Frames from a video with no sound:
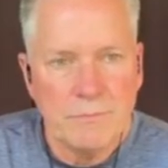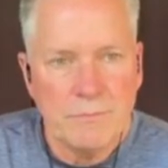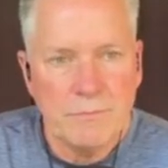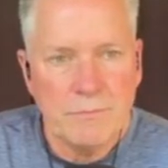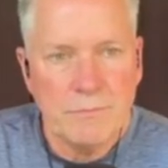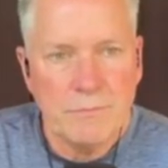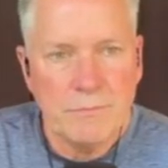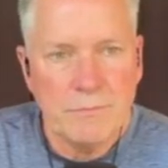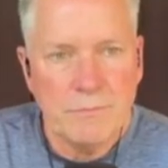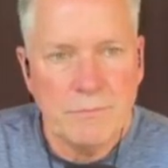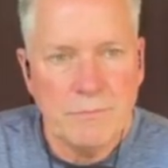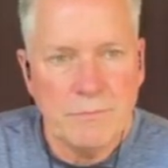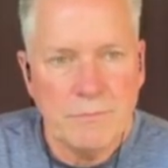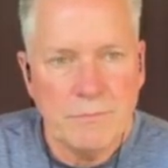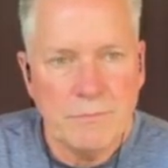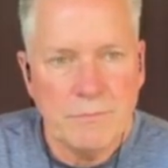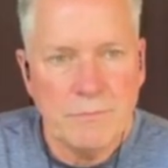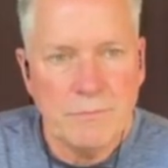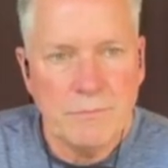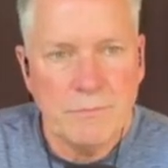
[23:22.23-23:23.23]

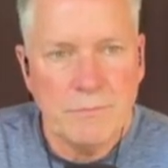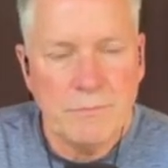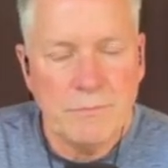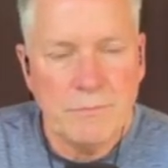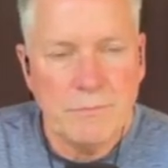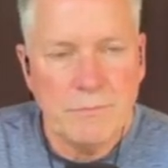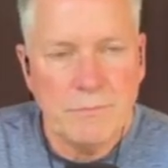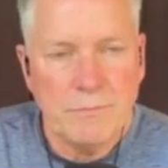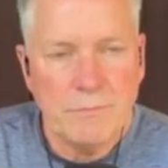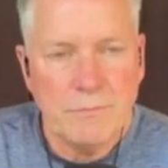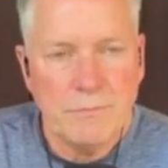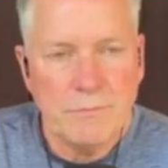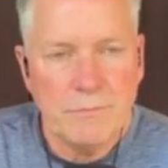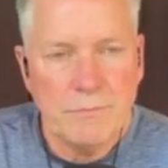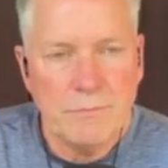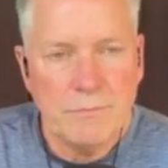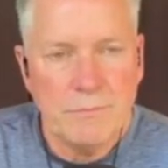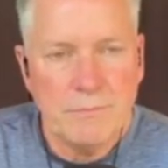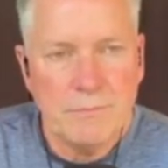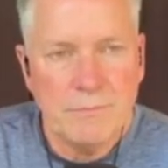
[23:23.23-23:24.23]

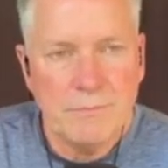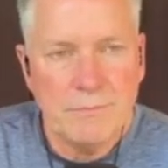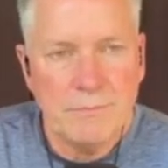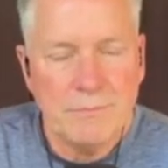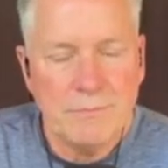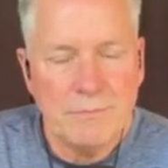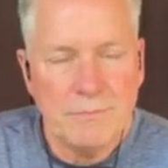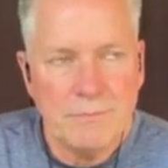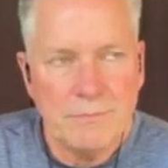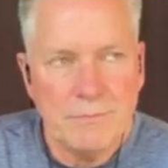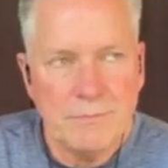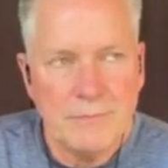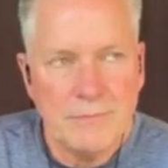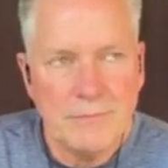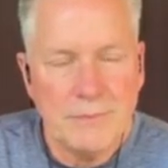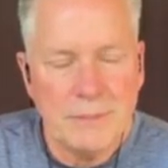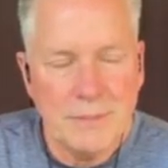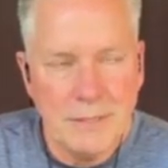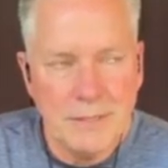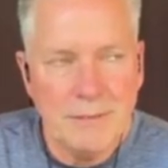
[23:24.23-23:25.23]

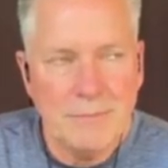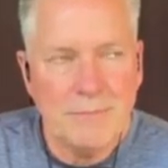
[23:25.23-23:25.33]
This person isn't speaking.